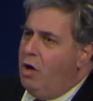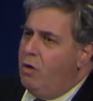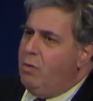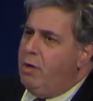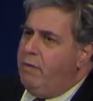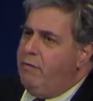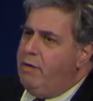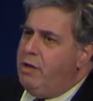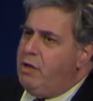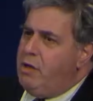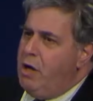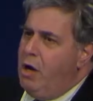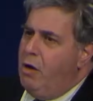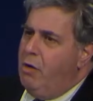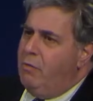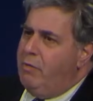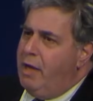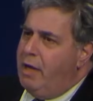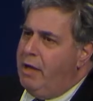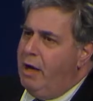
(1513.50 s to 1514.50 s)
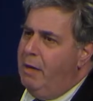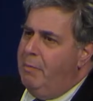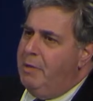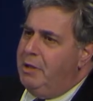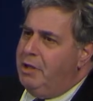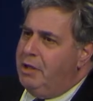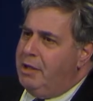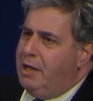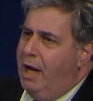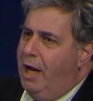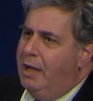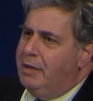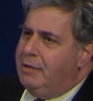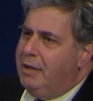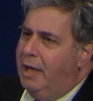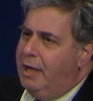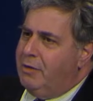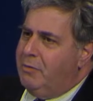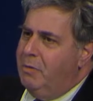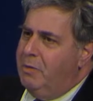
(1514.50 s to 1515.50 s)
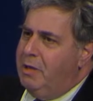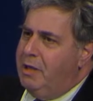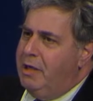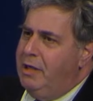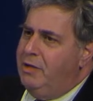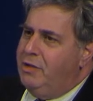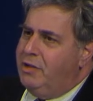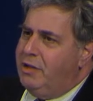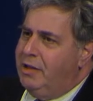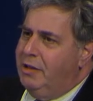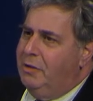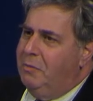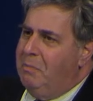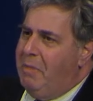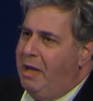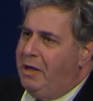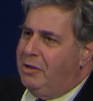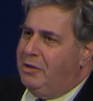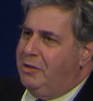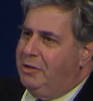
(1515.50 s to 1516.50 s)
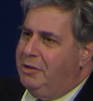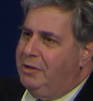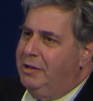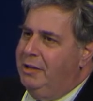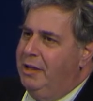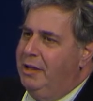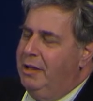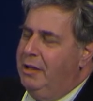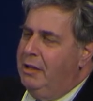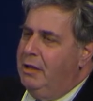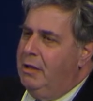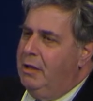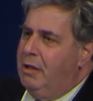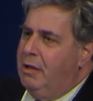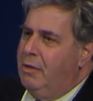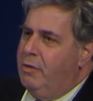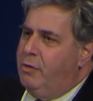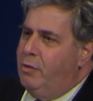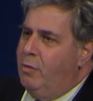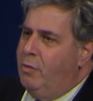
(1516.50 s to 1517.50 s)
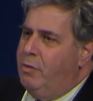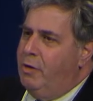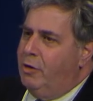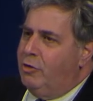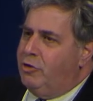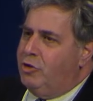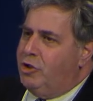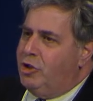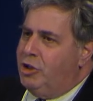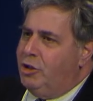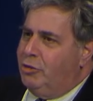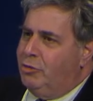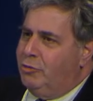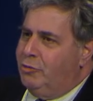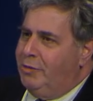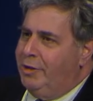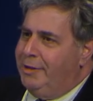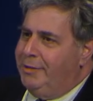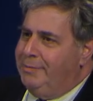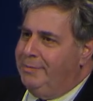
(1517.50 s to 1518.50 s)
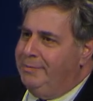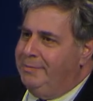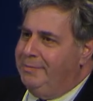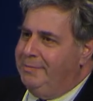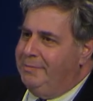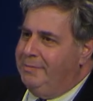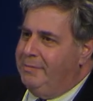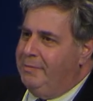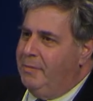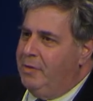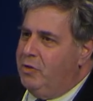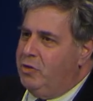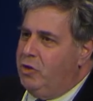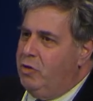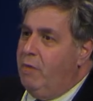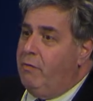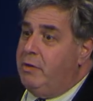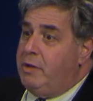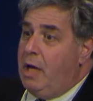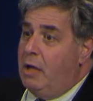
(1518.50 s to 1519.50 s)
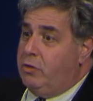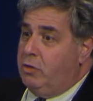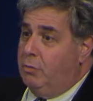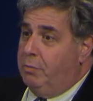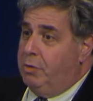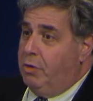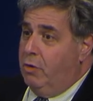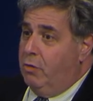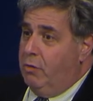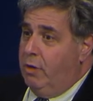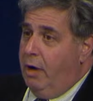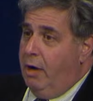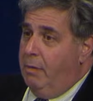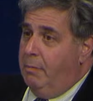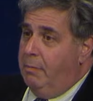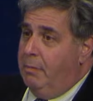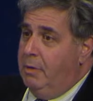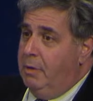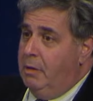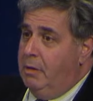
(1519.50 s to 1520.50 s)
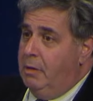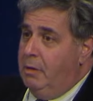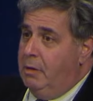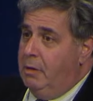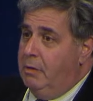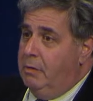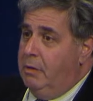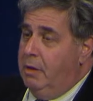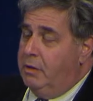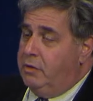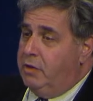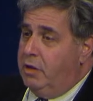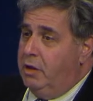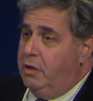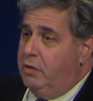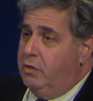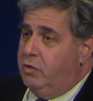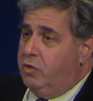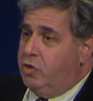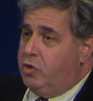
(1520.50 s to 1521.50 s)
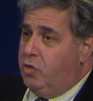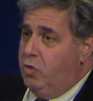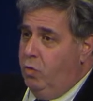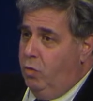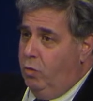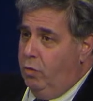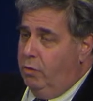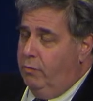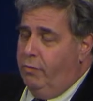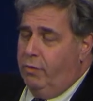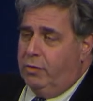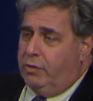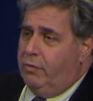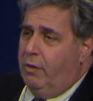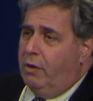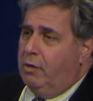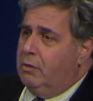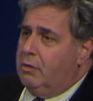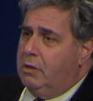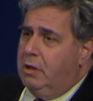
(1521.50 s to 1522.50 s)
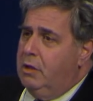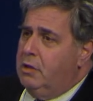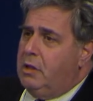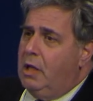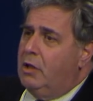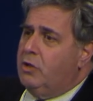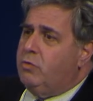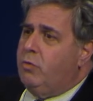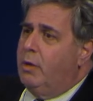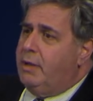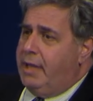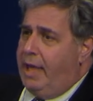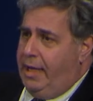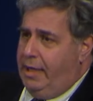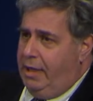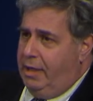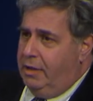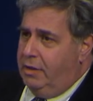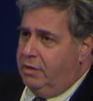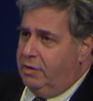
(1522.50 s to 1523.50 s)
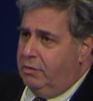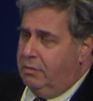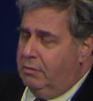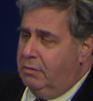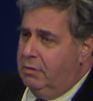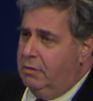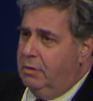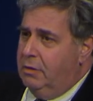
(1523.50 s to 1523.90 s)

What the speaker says: don't even know they come into contact with East Hill Medical through their children. So you have a dental program that's in school. First of all, can you tell us what that is?